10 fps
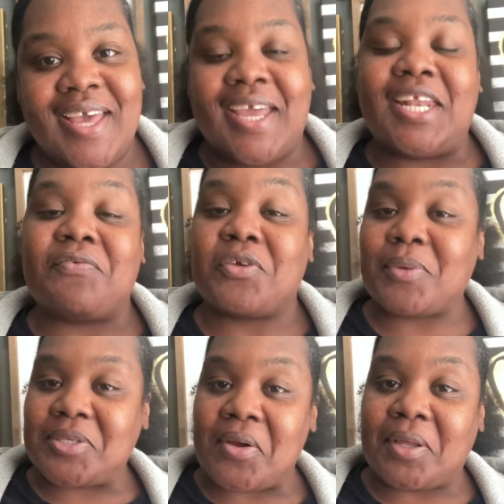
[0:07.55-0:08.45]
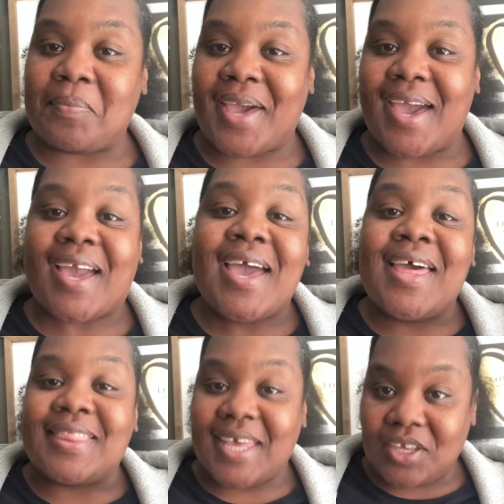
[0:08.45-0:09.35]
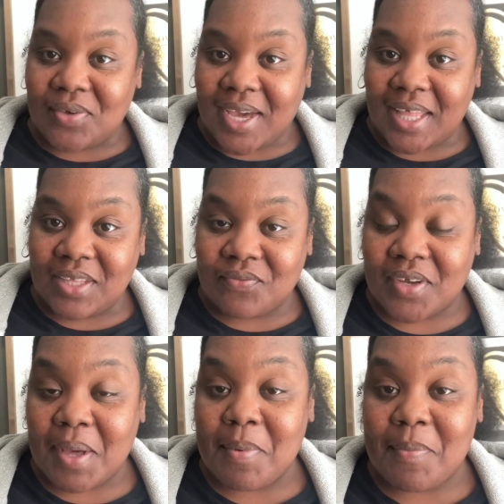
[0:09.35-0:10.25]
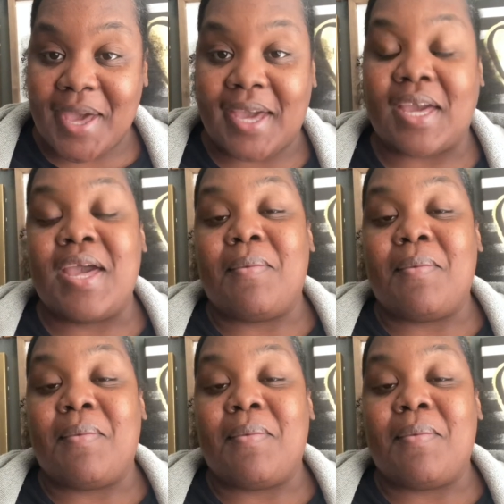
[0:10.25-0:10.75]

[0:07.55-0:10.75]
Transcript: And if you're returning back, thank you kindly for coming back.